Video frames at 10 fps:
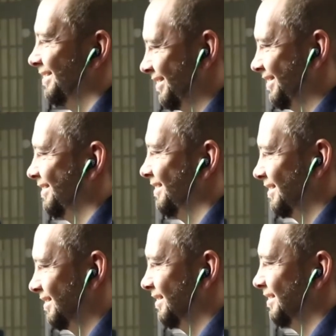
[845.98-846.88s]
He's
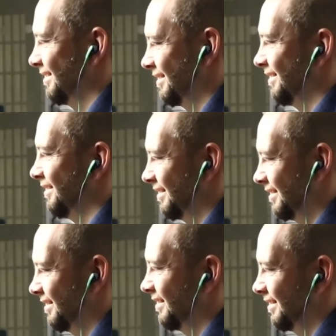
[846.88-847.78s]
got 3 or 4 in his
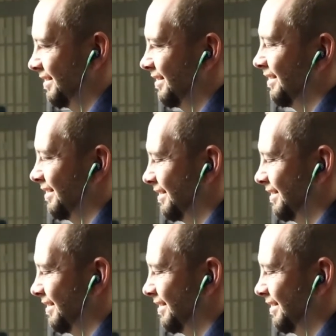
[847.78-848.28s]
office right now,